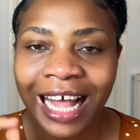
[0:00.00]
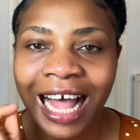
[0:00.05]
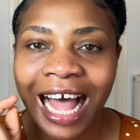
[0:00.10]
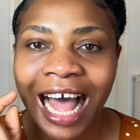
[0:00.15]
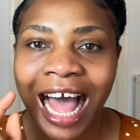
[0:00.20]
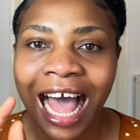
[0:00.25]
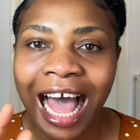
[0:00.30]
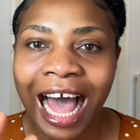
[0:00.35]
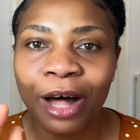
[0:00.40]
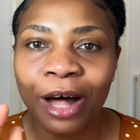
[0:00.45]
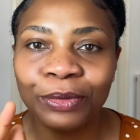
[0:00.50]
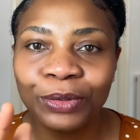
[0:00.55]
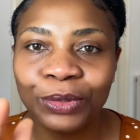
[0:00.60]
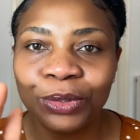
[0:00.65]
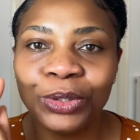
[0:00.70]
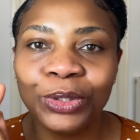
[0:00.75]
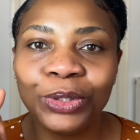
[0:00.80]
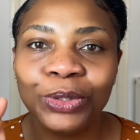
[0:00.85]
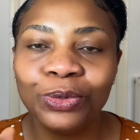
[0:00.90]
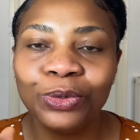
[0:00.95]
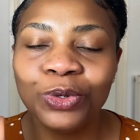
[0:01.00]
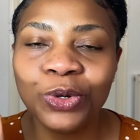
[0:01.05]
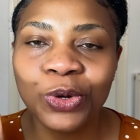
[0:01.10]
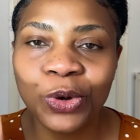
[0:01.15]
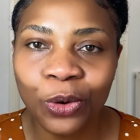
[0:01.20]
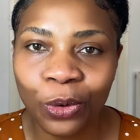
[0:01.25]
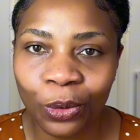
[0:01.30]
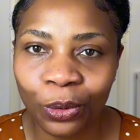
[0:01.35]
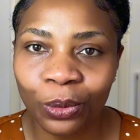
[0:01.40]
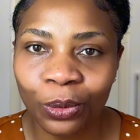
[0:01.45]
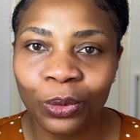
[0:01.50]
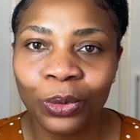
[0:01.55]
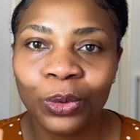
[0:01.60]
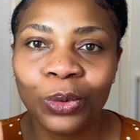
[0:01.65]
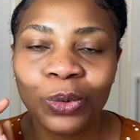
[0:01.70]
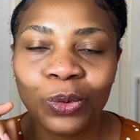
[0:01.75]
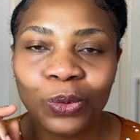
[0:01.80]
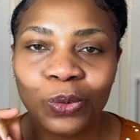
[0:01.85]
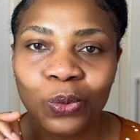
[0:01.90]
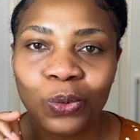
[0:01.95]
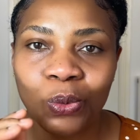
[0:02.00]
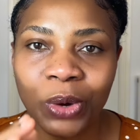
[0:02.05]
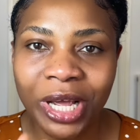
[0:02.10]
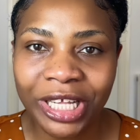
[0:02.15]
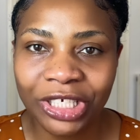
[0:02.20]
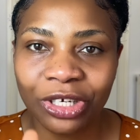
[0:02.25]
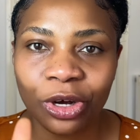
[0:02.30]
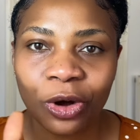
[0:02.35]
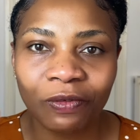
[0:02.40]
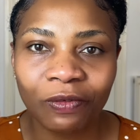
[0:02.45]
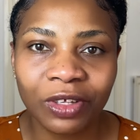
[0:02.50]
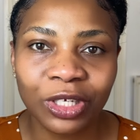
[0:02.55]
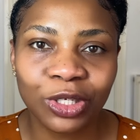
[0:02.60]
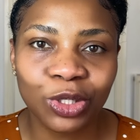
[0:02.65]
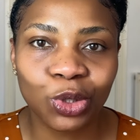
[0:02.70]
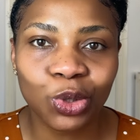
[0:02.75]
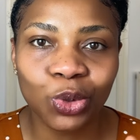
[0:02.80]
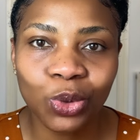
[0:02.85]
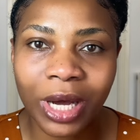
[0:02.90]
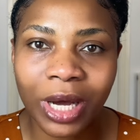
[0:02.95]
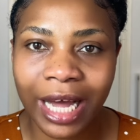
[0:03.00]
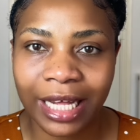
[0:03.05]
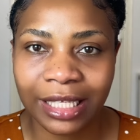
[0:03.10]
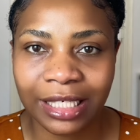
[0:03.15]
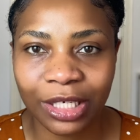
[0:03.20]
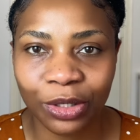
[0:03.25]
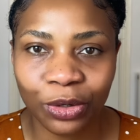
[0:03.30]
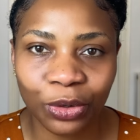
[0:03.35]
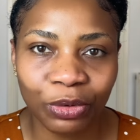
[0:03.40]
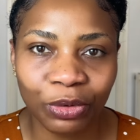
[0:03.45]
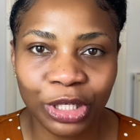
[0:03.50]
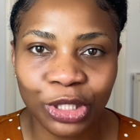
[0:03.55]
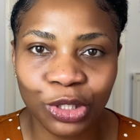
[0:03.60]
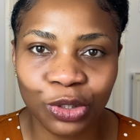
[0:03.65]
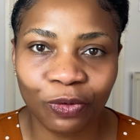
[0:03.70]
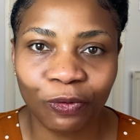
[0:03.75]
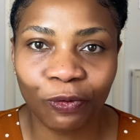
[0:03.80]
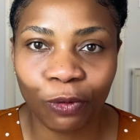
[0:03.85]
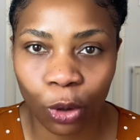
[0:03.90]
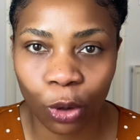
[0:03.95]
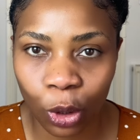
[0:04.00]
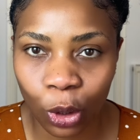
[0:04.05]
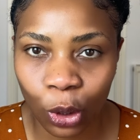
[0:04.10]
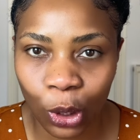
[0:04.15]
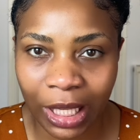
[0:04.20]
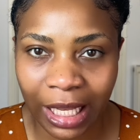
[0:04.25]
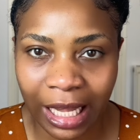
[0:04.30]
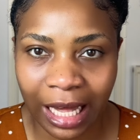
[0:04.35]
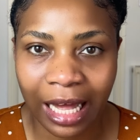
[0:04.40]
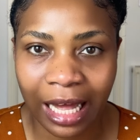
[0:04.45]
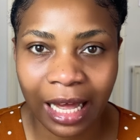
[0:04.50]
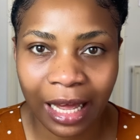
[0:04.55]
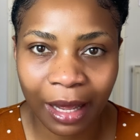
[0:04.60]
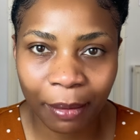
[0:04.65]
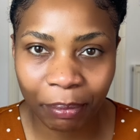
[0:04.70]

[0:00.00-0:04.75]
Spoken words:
How do you know which of these two categories you fall under?